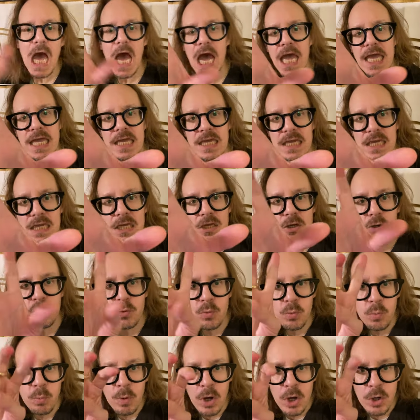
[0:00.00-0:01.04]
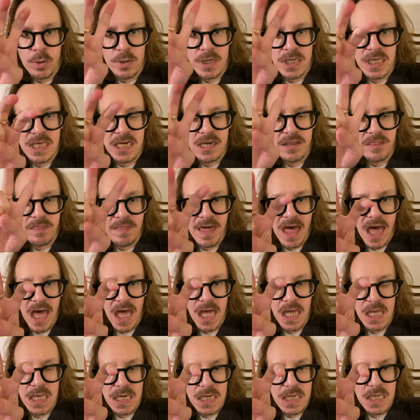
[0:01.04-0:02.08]
I quoted
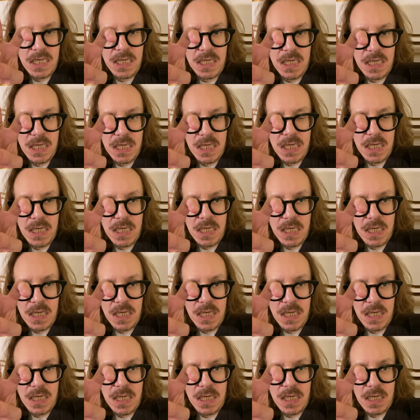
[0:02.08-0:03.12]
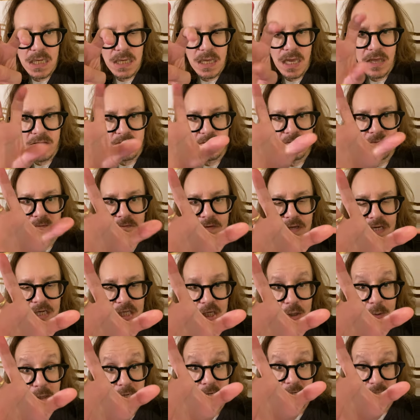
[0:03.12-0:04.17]
that as a
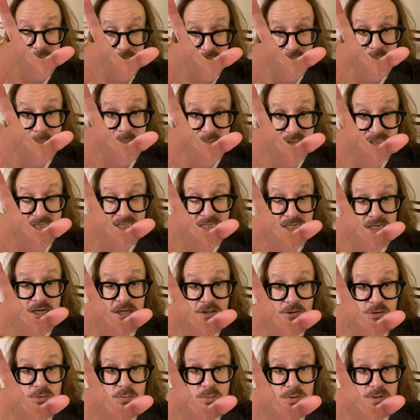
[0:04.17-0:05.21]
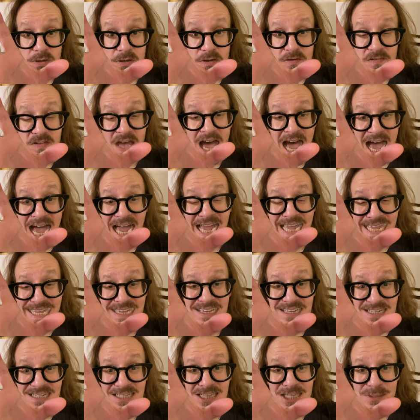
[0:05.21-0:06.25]
video. I clipped it, in other words. I
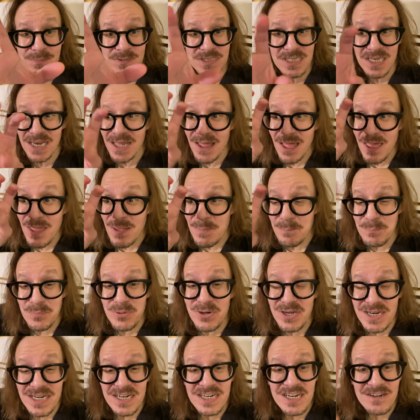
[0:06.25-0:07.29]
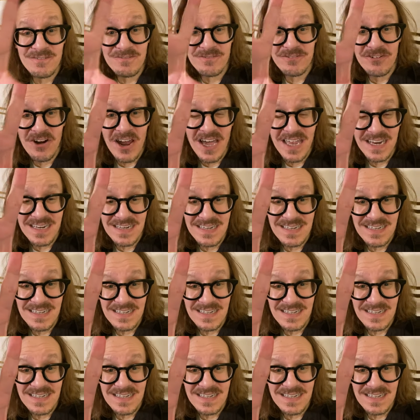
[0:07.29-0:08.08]
clipped it, put it in front,